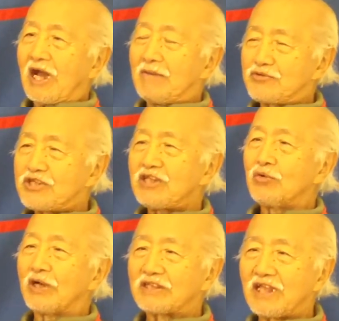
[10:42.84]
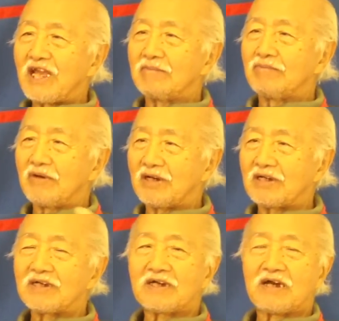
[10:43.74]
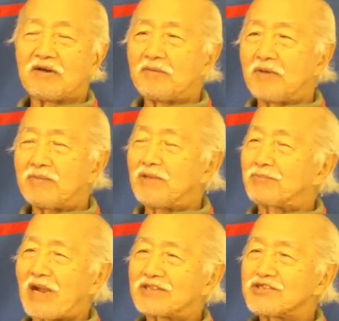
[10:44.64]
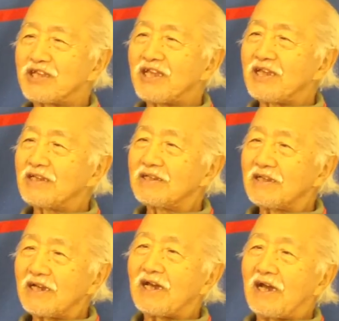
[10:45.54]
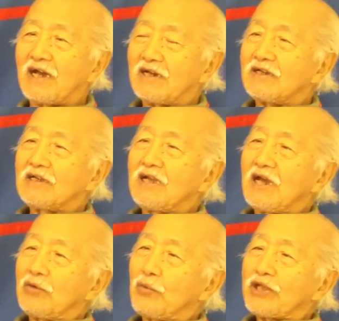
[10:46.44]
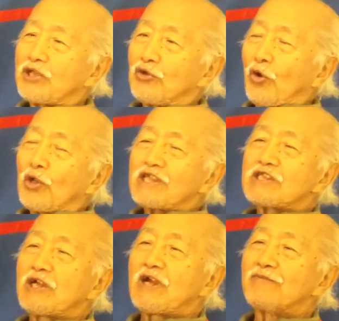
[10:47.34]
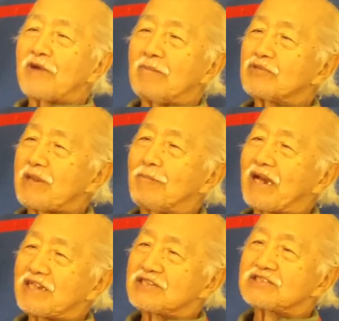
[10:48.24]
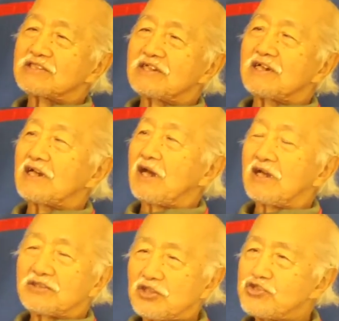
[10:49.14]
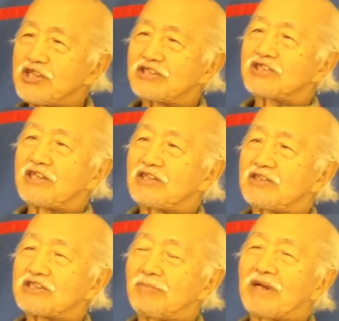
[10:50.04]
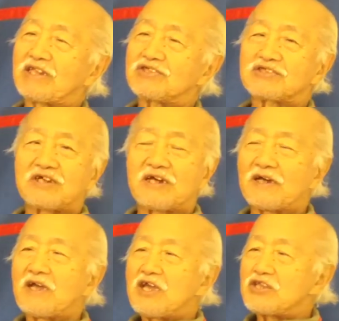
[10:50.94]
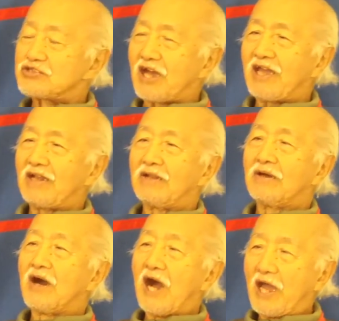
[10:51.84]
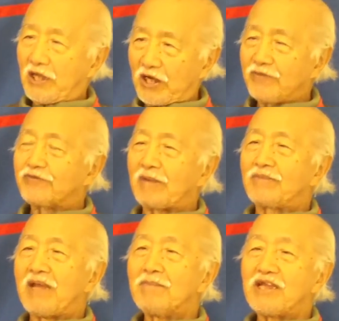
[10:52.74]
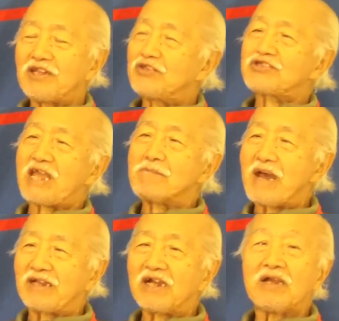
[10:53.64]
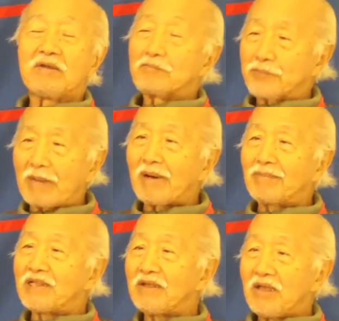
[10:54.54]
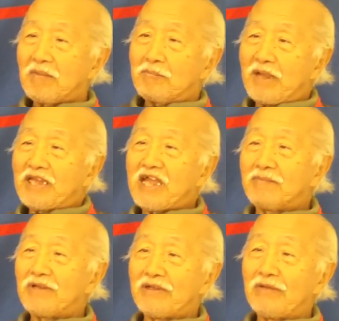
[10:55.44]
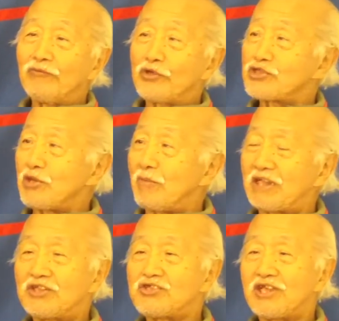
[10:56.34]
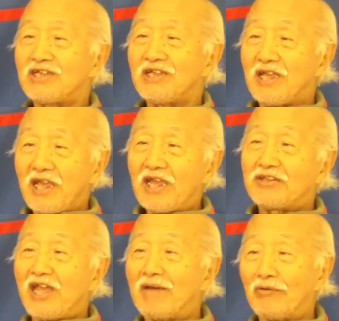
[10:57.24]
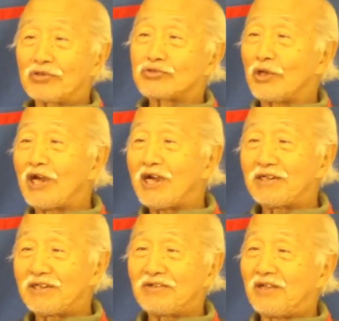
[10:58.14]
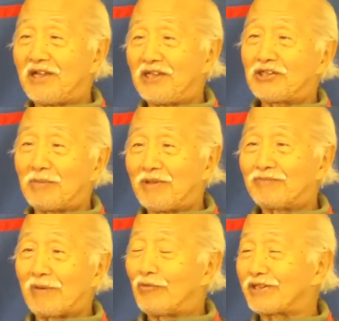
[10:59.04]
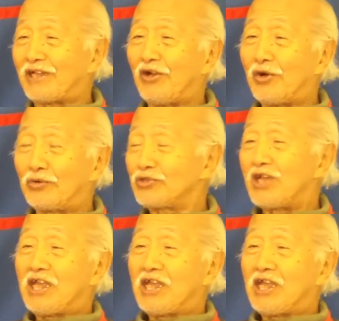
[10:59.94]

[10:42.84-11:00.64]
I've seen what they have uh, been practicing, and uh, we can always learn from somebody's uh, teachings and somebody's uh, style. I learned from them, and in same manner, probably many have been influenced in my teaching, and they have also learned a little bit from what I know.